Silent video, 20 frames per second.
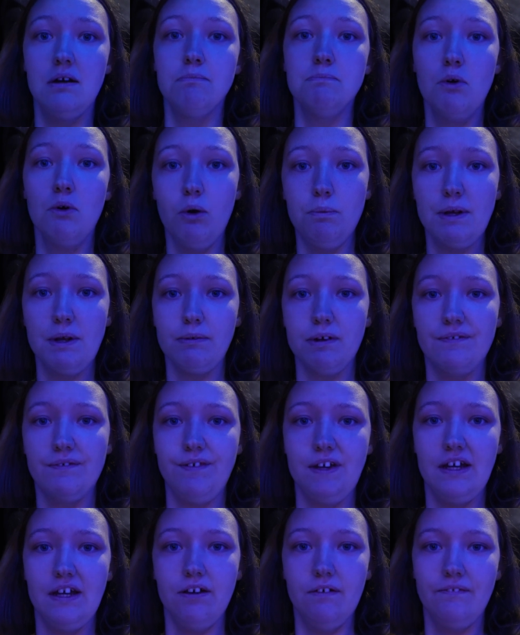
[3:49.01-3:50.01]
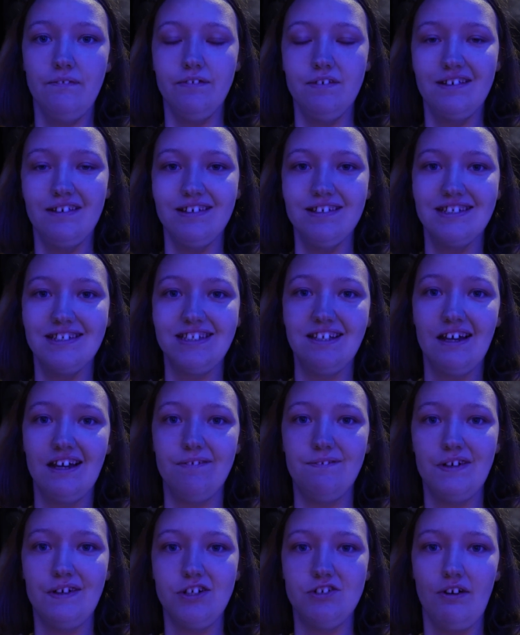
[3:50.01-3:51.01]
movie review. So
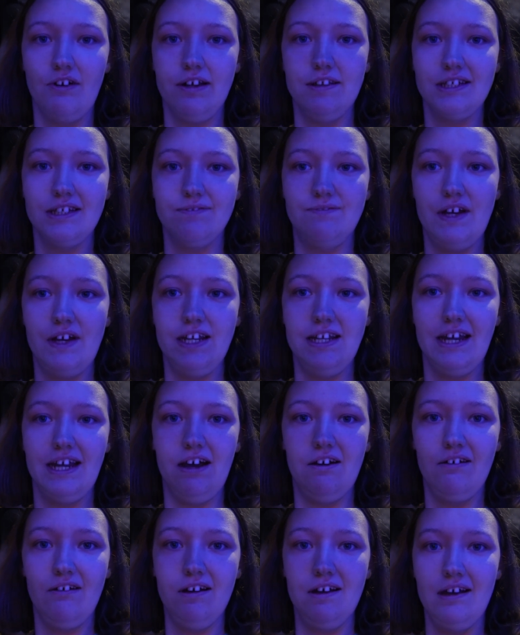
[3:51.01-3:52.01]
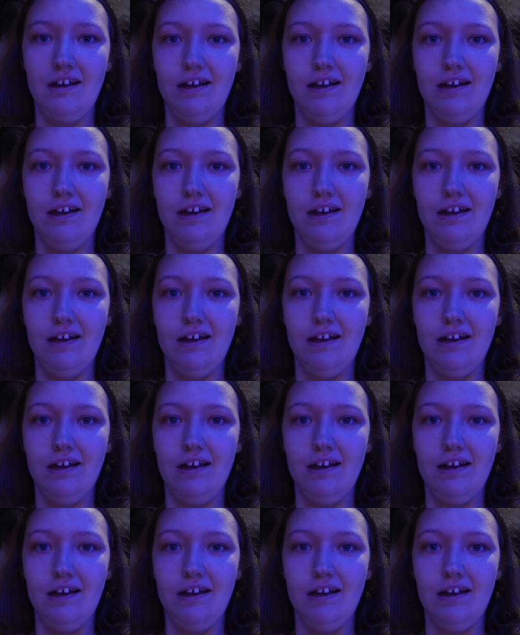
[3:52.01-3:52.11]
if you enjoy this video,